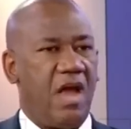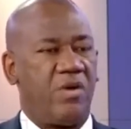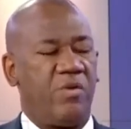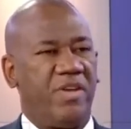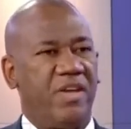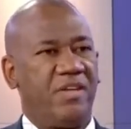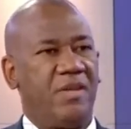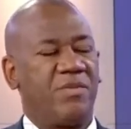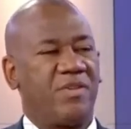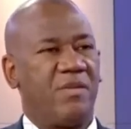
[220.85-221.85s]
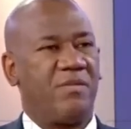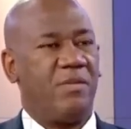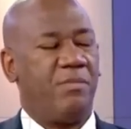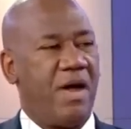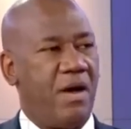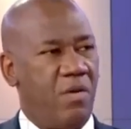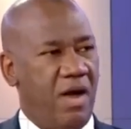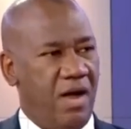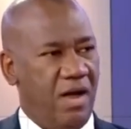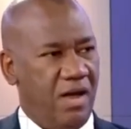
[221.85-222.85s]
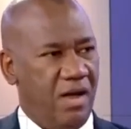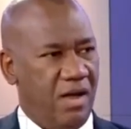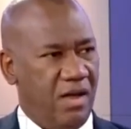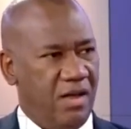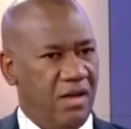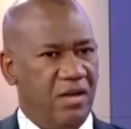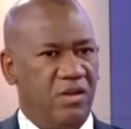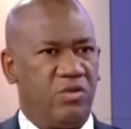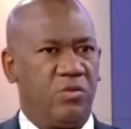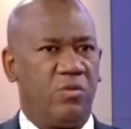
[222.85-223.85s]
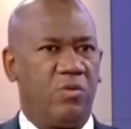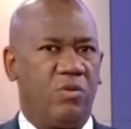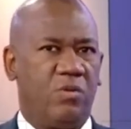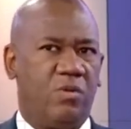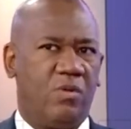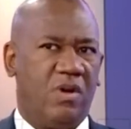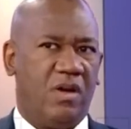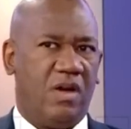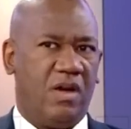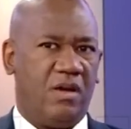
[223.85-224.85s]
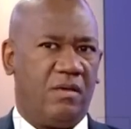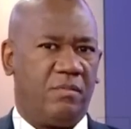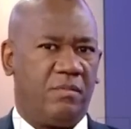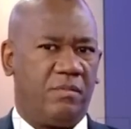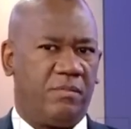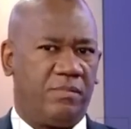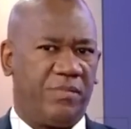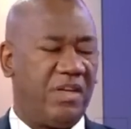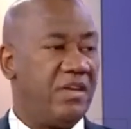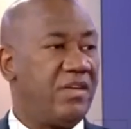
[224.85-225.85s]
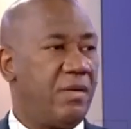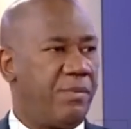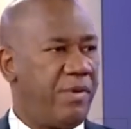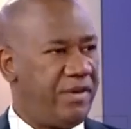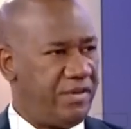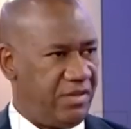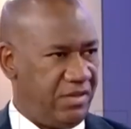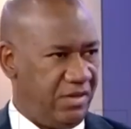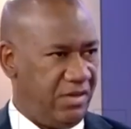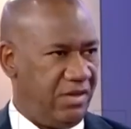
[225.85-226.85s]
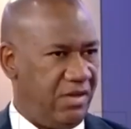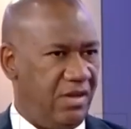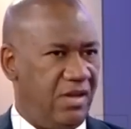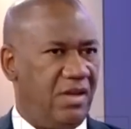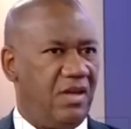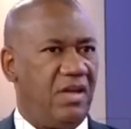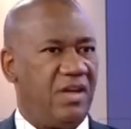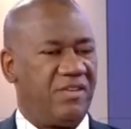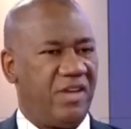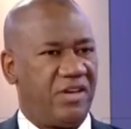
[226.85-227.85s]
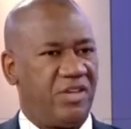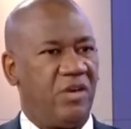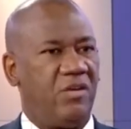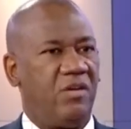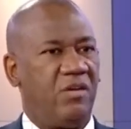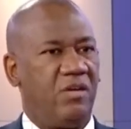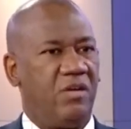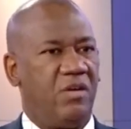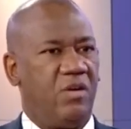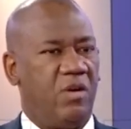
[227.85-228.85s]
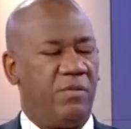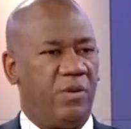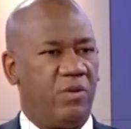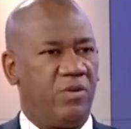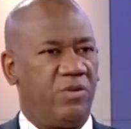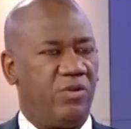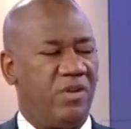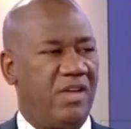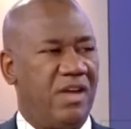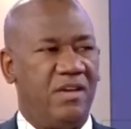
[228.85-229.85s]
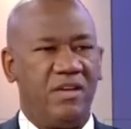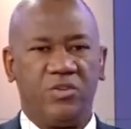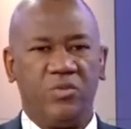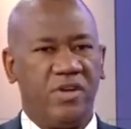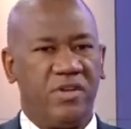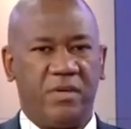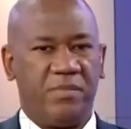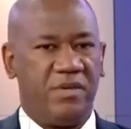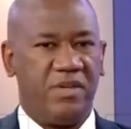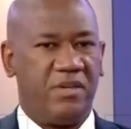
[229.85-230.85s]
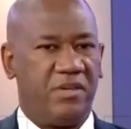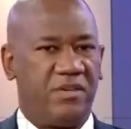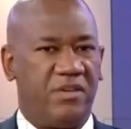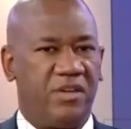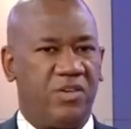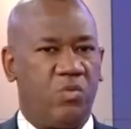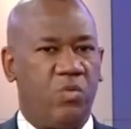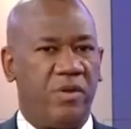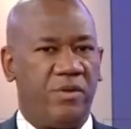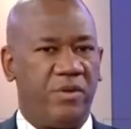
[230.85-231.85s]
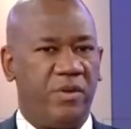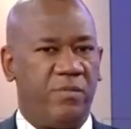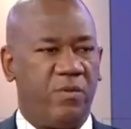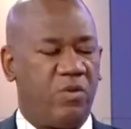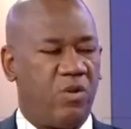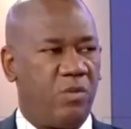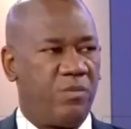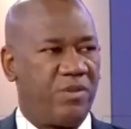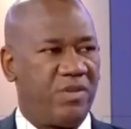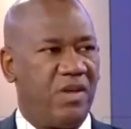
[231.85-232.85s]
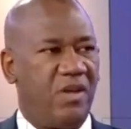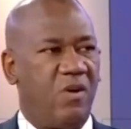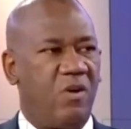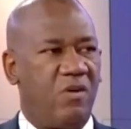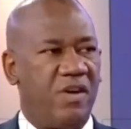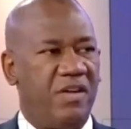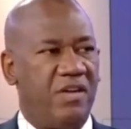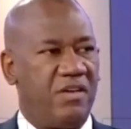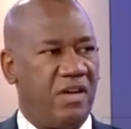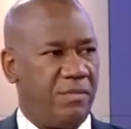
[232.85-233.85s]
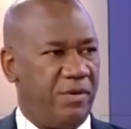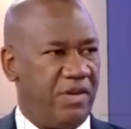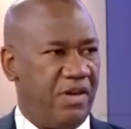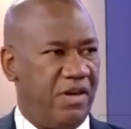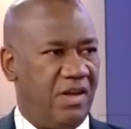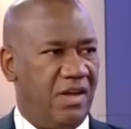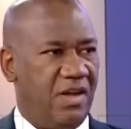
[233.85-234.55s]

arrogate himself the power to interpret a section of the Constitution that needs no interpretation. Section 134 comes already interpreted,